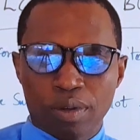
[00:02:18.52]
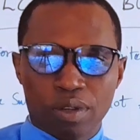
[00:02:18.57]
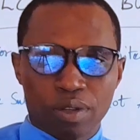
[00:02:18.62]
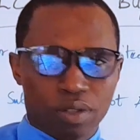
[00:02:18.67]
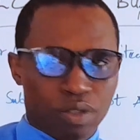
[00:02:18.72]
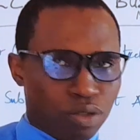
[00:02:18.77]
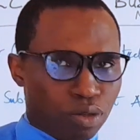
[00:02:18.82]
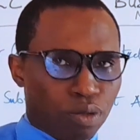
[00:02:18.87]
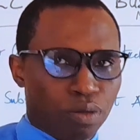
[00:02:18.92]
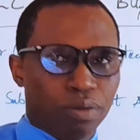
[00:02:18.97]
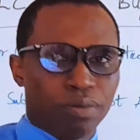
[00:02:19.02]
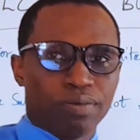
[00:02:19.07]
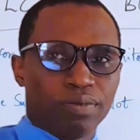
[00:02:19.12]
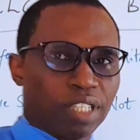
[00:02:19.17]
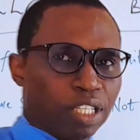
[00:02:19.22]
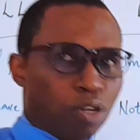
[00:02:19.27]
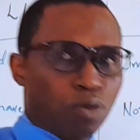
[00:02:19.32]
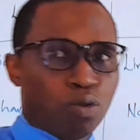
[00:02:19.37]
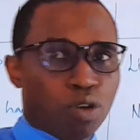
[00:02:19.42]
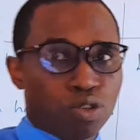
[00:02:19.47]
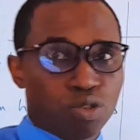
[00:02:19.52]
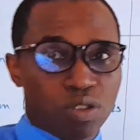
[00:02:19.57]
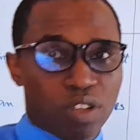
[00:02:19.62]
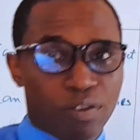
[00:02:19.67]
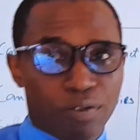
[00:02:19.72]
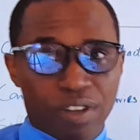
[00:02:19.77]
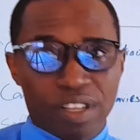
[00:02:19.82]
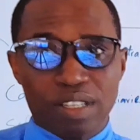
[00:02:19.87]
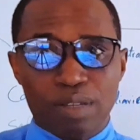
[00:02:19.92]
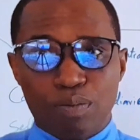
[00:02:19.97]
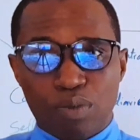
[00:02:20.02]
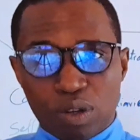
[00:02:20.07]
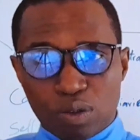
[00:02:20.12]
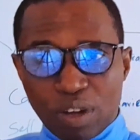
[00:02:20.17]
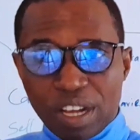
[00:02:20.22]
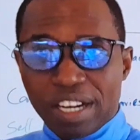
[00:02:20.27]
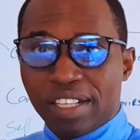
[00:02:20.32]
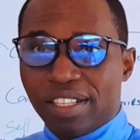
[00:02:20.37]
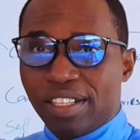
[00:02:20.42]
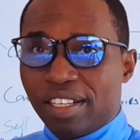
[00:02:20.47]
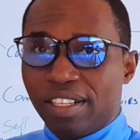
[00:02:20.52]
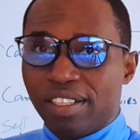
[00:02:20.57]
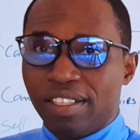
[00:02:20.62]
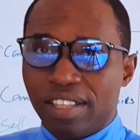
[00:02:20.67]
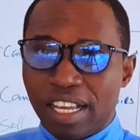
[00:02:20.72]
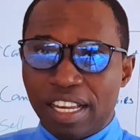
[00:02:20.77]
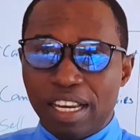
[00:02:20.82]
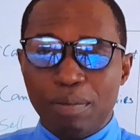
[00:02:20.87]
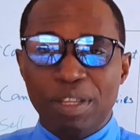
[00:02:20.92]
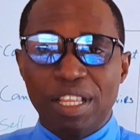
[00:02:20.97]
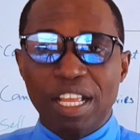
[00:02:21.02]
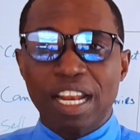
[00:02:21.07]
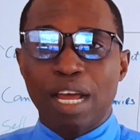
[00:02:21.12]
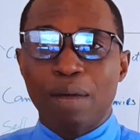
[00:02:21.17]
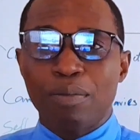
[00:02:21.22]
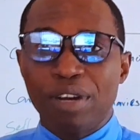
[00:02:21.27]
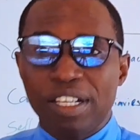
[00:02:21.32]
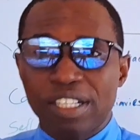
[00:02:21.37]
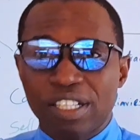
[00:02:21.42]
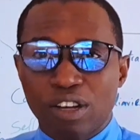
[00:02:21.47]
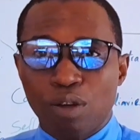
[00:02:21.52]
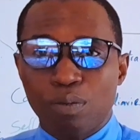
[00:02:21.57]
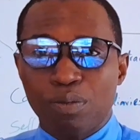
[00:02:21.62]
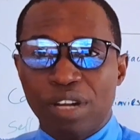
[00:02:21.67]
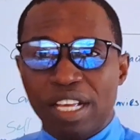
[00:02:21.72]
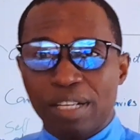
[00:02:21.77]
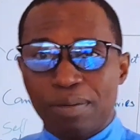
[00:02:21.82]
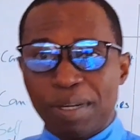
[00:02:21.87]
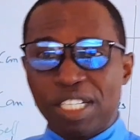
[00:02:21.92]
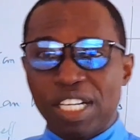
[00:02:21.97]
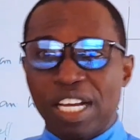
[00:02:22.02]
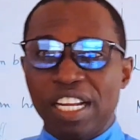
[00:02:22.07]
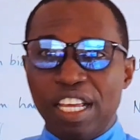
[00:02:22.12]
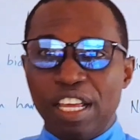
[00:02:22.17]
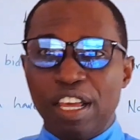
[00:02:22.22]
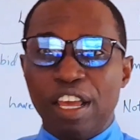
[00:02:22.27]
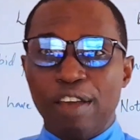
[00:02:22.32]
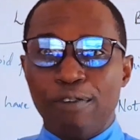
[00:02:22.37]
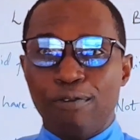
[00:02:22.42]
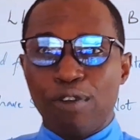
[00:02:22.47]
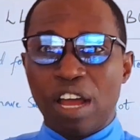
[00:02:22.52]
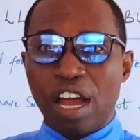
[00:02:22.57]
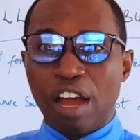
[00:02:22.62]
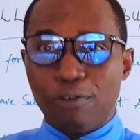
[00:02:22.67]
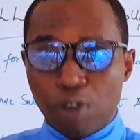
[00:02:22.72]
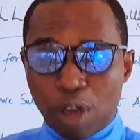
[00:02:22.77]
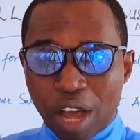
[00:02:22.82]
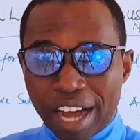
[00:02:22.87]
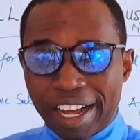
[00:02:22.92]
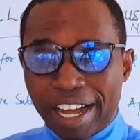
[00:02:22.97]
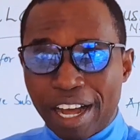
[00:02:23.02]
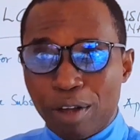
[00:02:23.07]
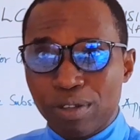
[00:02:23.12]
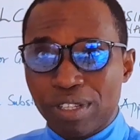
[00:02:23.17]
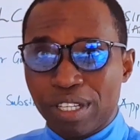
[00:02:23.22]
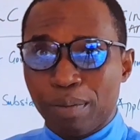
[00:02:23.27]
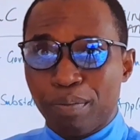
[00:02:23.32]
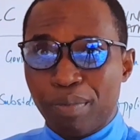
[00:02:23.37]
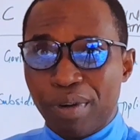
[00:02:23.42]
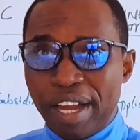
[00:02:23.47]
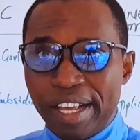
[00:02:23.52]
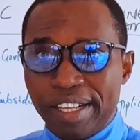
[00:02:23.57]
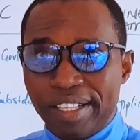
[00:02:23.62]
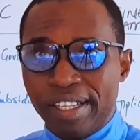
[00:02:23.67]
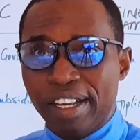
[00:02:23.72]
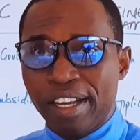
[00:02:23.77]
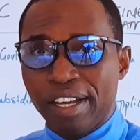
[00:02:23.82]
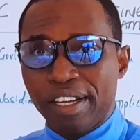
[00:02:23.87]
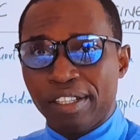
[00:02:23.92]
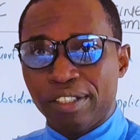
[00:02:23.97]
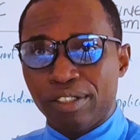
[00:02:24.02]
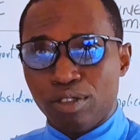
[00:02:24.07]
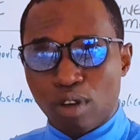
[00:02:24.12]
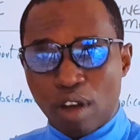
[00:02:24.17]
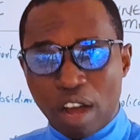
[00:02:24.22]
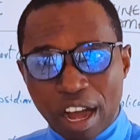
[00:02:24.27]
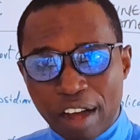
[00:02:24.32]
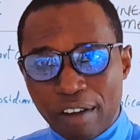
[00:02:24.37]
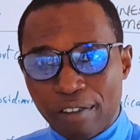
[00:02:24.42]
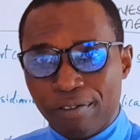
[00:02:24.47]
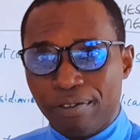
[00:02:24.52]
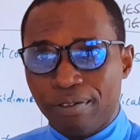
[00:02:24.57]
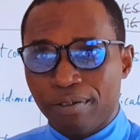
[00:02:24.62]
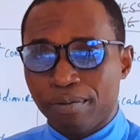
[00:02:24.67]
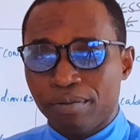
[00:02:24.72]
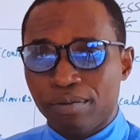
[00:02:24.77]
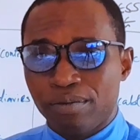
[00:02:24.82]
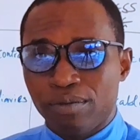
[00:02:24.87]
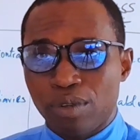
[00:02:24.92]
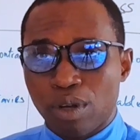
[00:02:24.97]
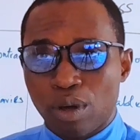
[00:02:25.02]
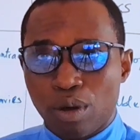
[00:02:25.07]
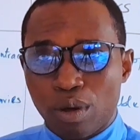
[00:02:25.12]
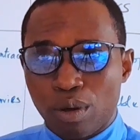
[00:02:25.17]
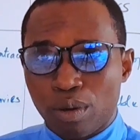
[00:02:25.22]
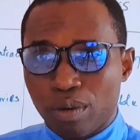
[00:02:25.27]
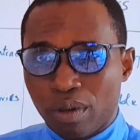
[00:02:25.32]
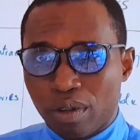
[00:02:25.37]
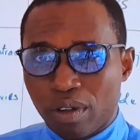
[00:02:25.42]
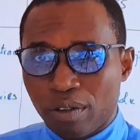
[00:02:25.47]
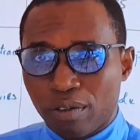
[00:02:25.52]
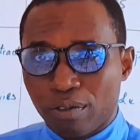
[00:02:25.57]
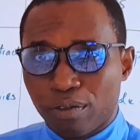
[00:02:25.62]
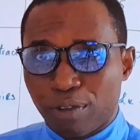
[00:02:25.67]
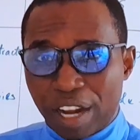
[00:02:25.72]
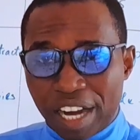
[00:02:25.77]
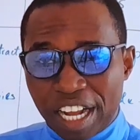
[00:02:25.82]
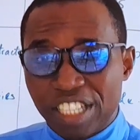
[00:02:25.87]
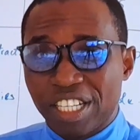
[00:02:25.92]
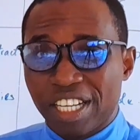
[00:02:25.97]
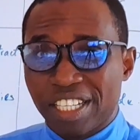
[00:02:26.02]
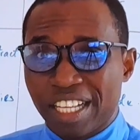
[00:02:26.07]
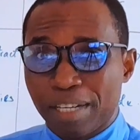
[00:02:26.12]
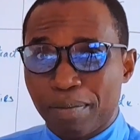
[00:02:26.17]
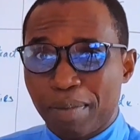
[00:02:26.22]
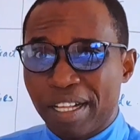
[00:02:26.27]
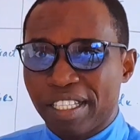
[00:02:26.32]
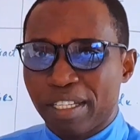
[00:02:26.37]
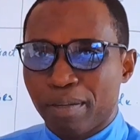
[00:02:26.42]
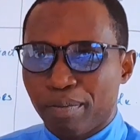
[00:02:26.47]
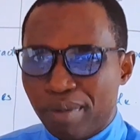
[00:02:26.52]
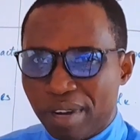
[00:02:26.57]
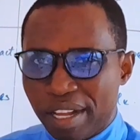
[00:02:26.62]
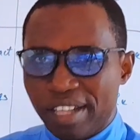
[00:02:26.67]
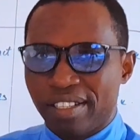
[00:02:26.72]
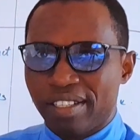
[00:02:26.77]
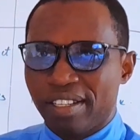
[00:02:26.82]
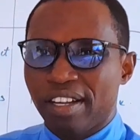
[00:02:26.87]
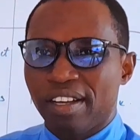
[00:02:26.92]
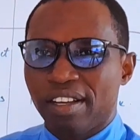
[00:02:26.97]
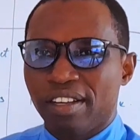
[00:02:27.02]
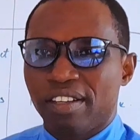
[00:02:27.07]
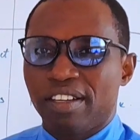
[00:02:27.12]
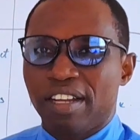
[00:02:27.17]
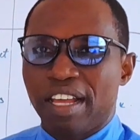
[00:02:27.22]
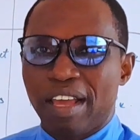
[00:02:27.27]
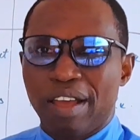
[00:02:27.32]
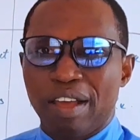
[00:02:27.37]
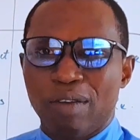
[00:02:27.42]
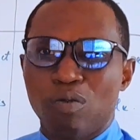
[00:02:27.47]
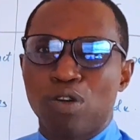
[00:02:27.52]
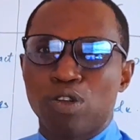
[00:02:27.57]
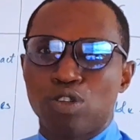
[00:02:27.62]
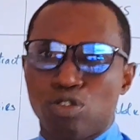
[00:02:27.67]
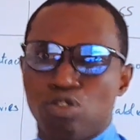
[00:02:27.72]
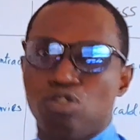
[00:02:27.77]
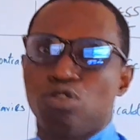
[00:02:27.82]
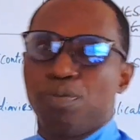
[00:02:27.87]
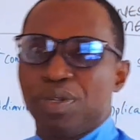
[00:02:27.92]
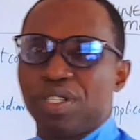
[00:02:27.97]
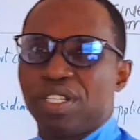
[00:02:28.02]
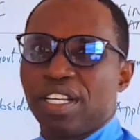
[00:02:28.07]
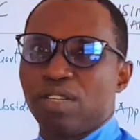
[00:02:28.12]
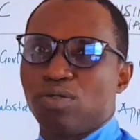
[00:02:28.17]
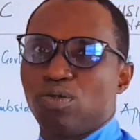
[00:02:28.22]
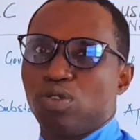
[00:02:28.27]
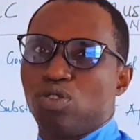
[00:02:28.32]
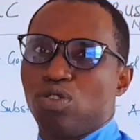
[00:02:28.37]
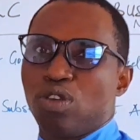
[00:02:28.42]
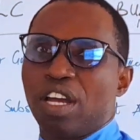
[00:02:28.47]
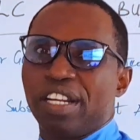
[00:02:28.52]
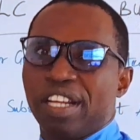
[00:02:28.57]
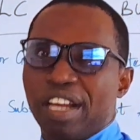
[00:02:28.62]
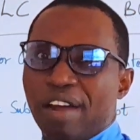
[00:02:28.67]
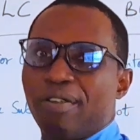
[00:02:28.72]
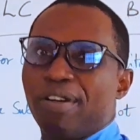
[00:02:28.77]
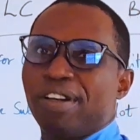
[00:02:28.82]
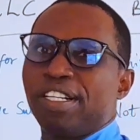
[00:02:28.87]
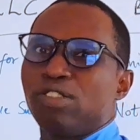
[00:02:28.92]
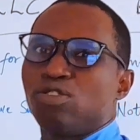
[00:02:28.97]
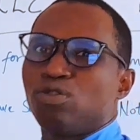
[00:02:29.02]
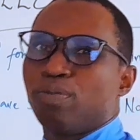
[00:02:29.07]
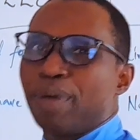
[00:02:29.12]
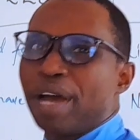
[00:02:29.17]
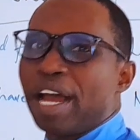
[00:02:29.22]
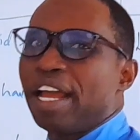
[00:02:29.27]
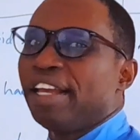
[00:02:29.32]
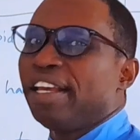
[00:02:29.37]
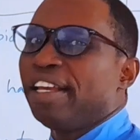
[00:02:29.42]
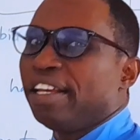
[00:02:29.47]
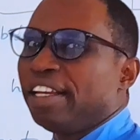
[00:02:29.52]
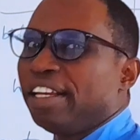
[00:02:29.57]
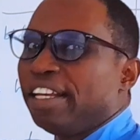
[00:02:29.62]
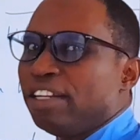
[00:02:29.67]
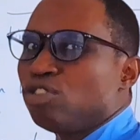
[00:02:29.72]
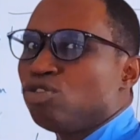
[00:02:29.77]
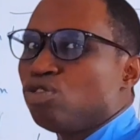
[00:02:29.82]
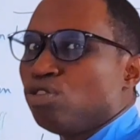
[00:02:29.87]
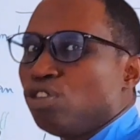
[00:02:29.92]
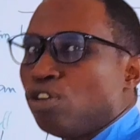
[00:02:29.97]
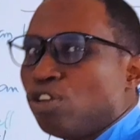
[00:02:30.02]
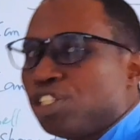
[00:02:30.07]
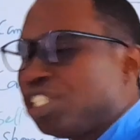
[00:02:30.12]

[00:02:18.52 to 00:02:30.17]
So they don't want to invest. But when it is a limited liability company, especially if you have your accounts in place, you have your financial statements in place, they want to do business with you and they are ready to buy into your